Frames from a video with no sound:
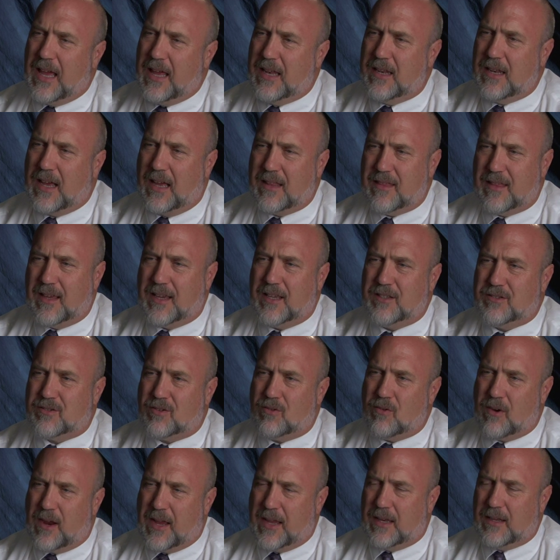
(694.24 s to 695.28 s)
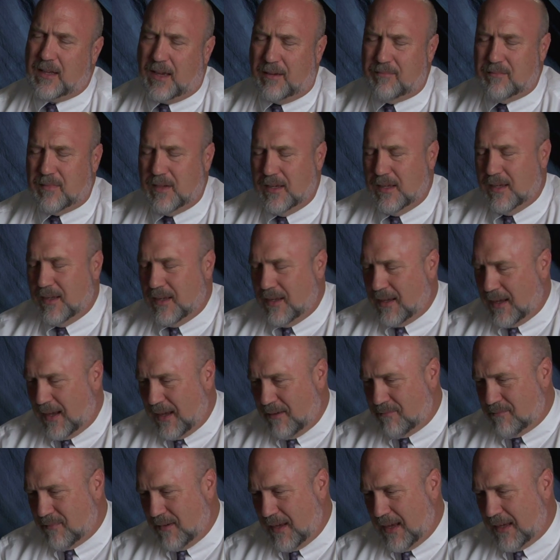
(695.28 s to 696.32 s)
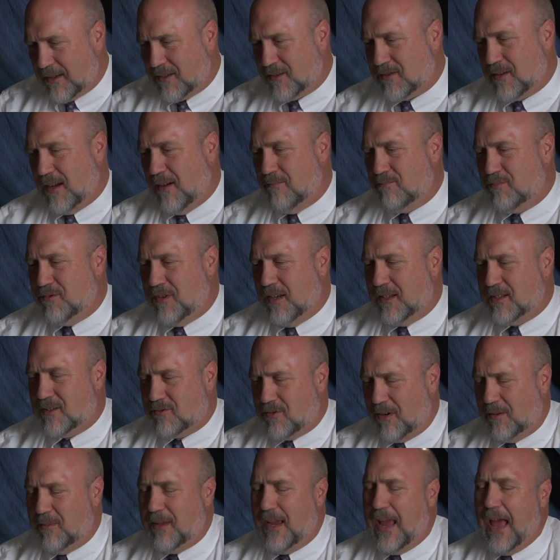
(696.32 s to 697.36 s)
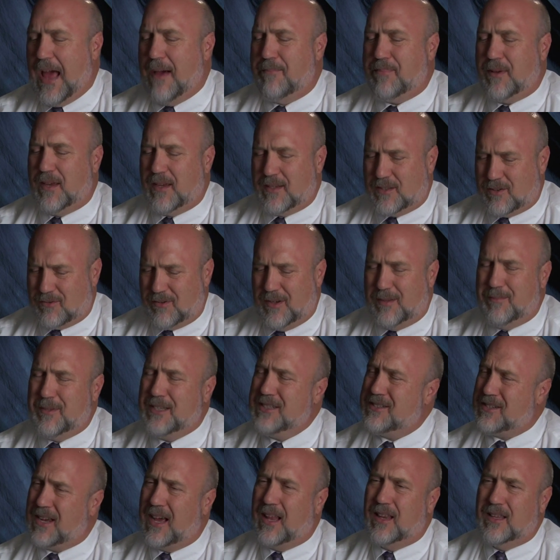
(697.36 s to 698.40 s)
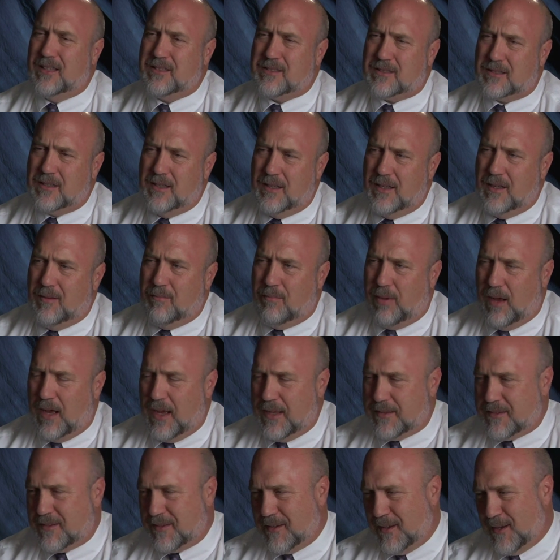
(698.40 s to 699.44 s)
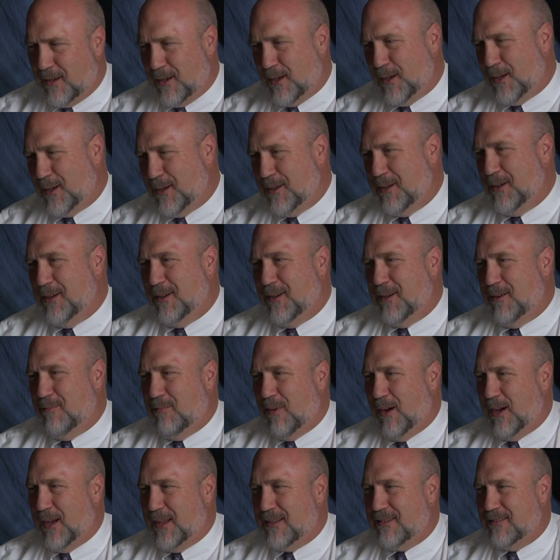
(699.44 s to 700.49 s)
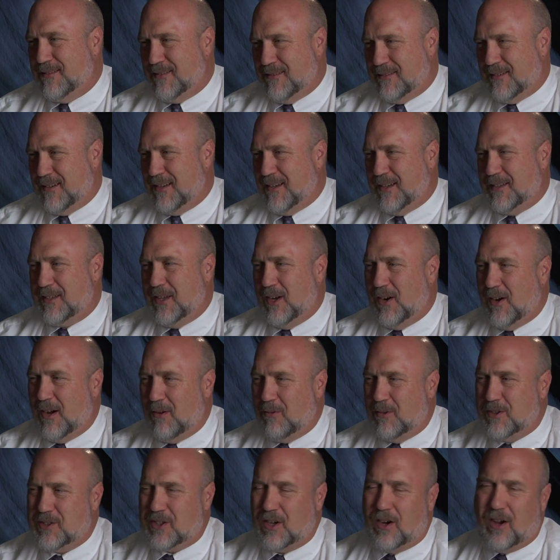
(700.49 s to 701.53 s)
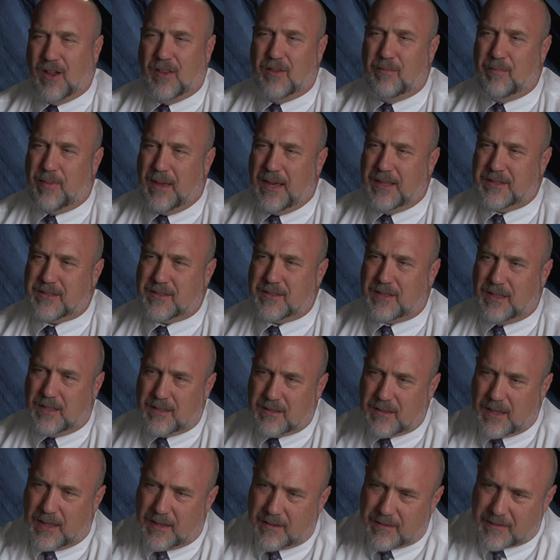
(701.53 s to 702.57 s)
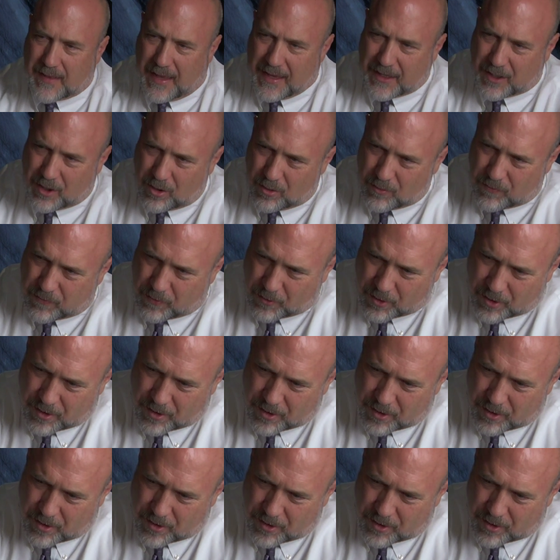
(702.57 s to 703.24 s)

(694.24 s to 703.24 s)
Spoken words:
again. I think it's great. I'm extremely happy, extremely jealous, but I wish you all the best and thank you